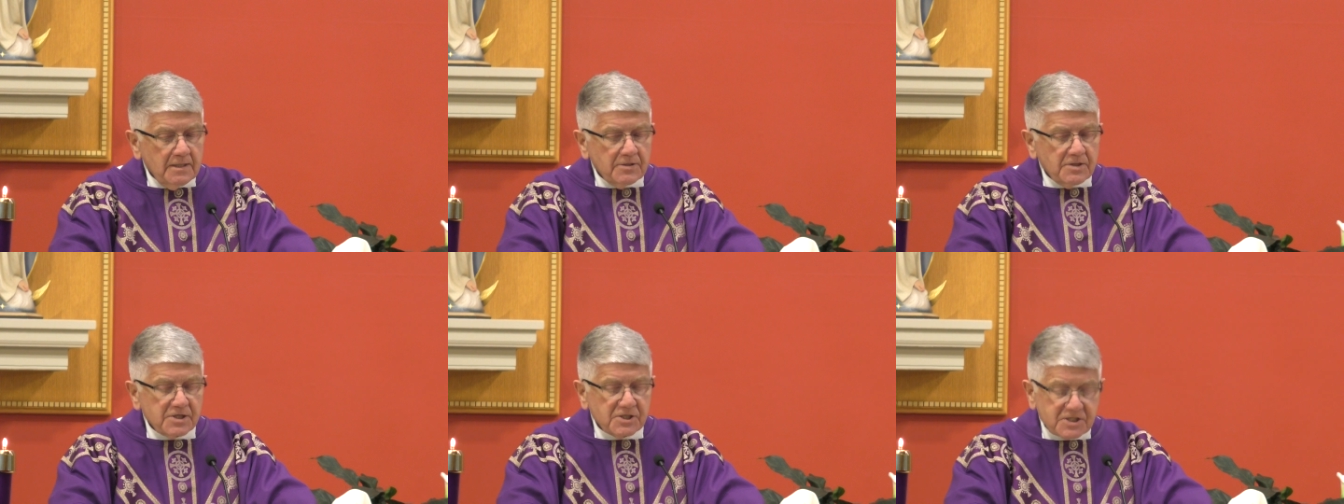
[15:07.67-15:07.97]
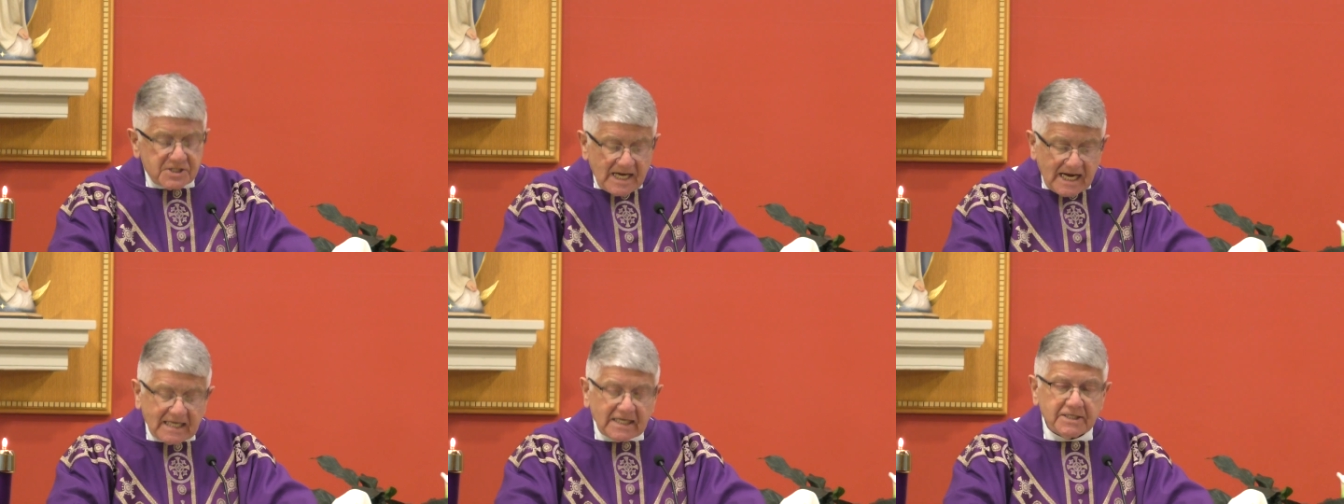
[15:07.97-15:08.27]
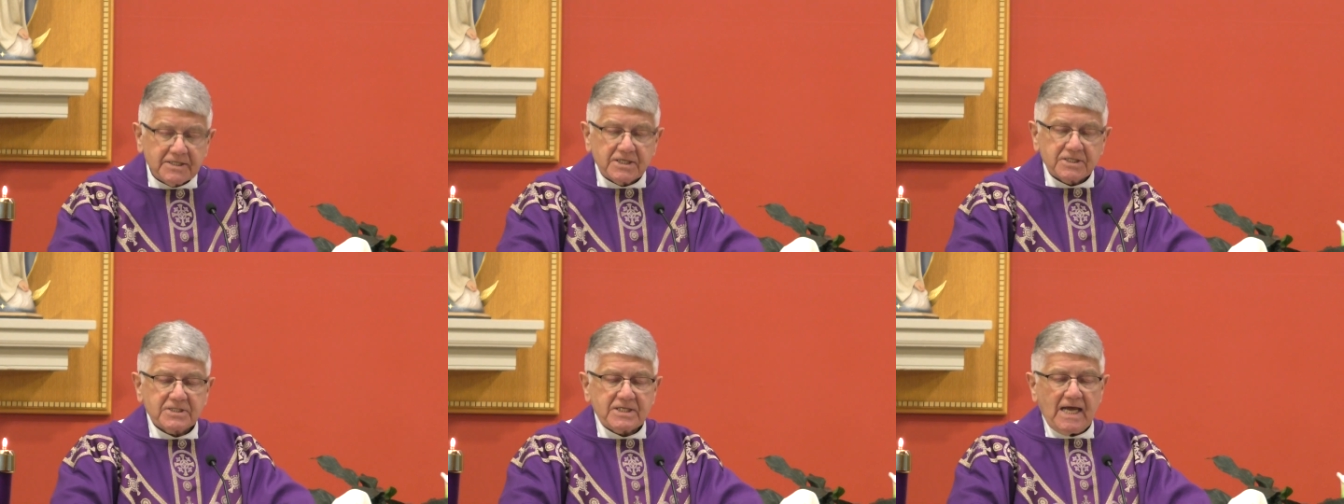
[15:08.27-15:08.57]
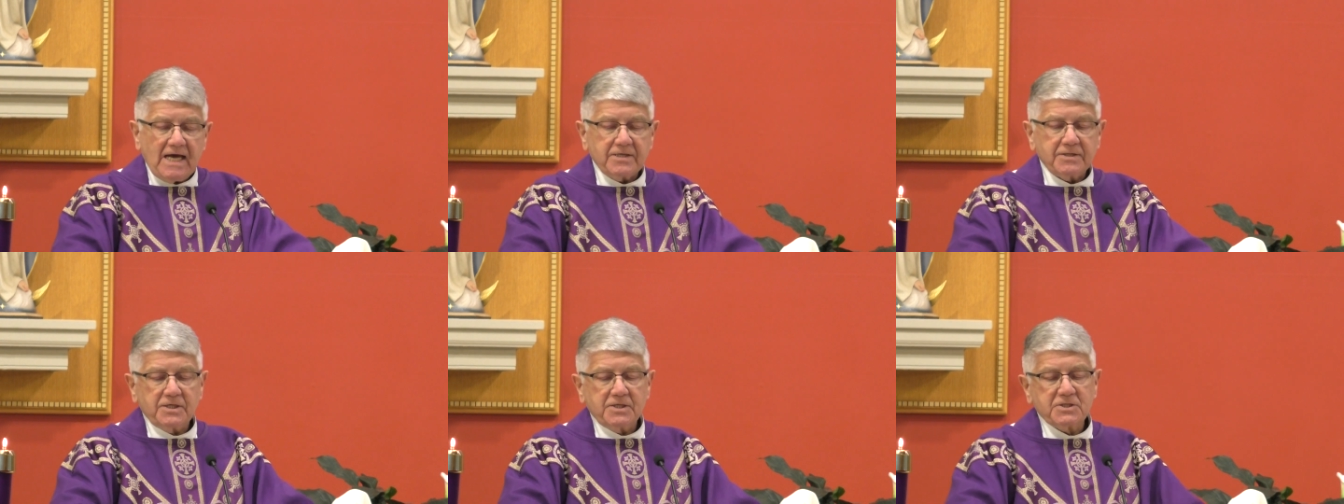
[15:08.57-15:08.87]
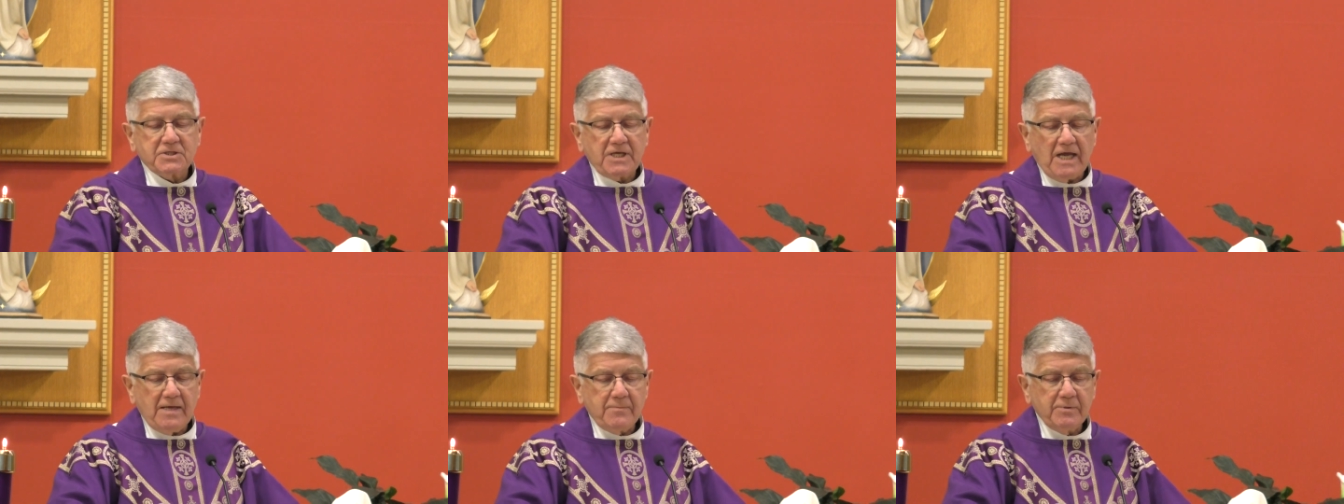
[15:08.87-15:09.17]
The second astounding
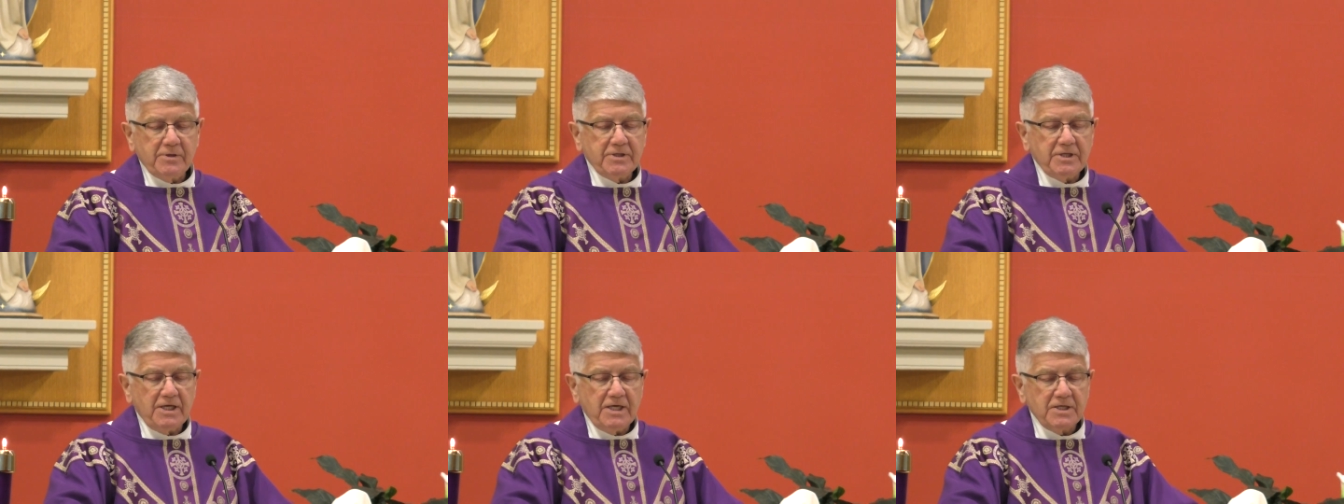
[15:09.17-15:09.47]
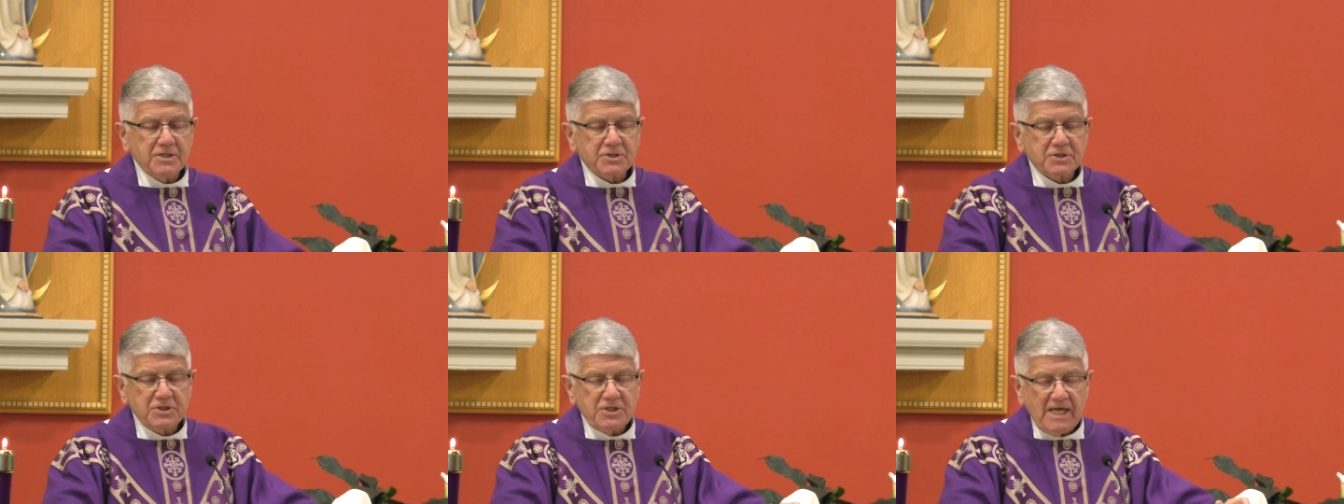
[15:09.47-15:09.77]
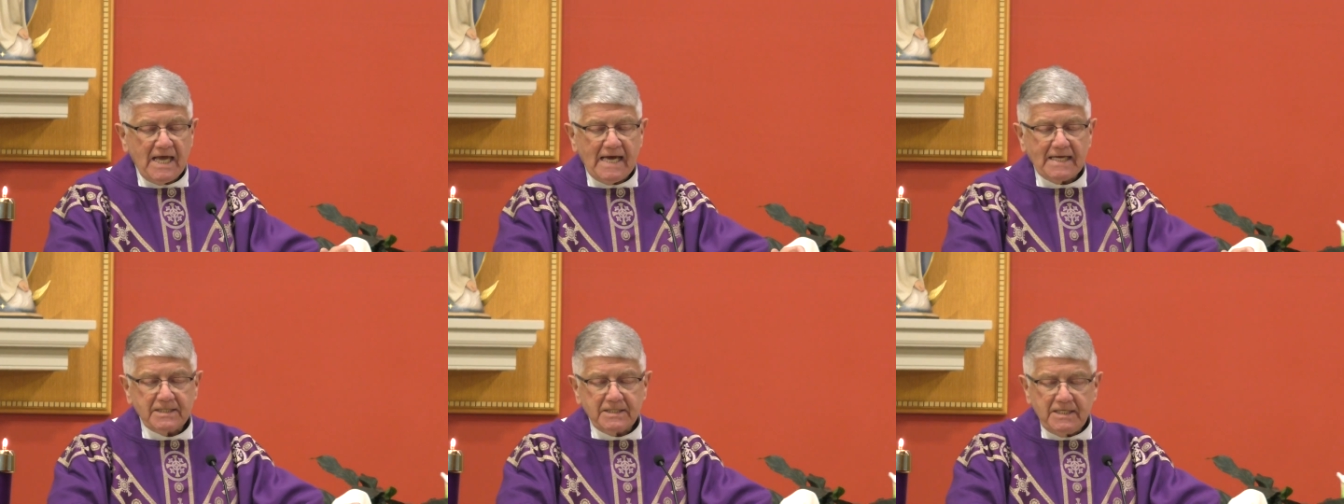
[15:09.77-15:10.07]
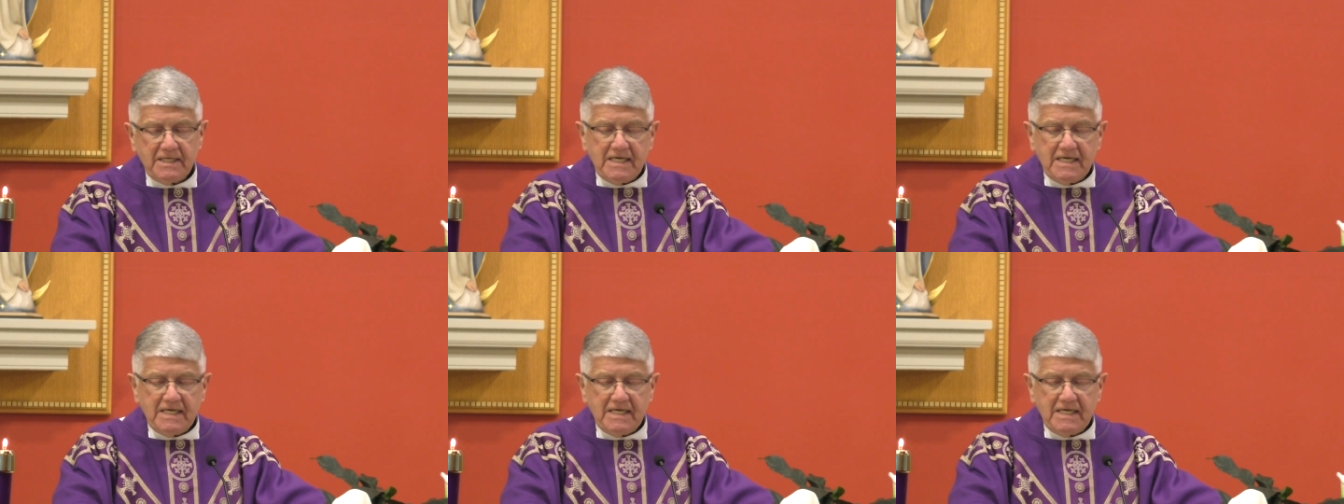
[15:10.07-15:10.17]
statement is Yet